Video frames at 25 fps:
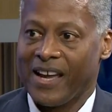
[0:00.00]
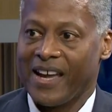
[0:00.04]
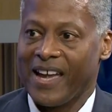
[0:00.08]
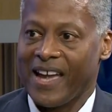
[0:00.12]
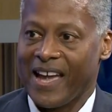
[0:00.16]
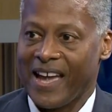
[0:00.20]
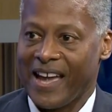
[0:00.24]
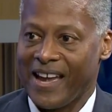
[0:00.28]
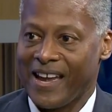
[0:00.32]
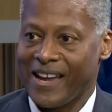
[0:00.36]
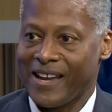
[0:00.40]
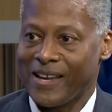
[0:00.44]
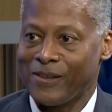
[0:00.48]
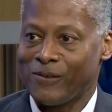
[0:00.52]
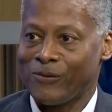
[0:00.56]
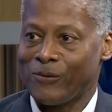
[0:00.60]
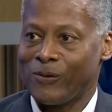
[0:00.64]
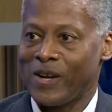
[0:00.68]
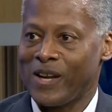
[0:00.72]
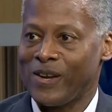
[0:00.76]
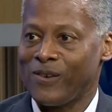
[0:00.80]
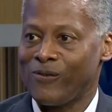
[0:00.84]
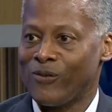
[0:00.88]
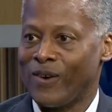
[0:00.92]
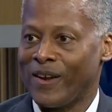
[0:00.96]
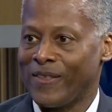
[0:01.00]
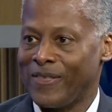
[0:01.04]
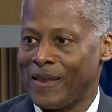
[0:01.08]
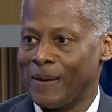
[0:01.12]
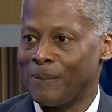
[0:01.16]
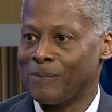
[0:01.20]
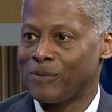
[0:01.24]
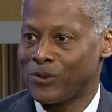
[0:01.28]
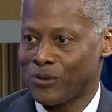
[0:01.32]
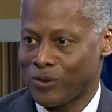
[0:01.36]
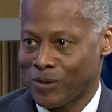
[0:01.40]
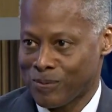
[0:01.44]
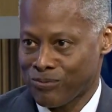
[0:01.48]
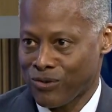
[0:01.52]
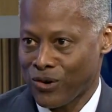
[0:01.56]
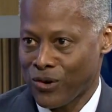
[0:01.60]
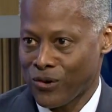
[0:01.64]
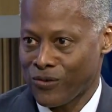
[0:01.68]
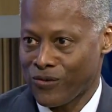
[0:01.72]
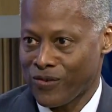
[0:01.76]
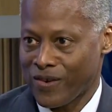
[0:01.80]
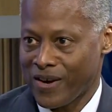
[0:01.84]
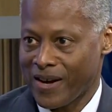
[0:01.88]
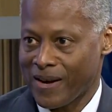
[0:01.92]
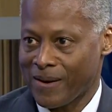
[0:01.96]
and we run them through a
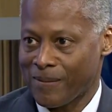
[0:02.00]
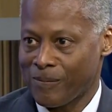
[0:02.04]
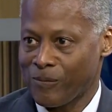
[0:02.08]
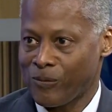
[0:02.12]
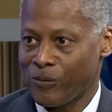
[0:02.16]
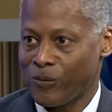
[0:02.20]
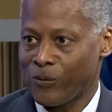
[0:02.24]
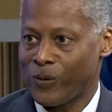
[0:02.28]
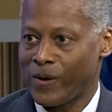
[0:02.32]
program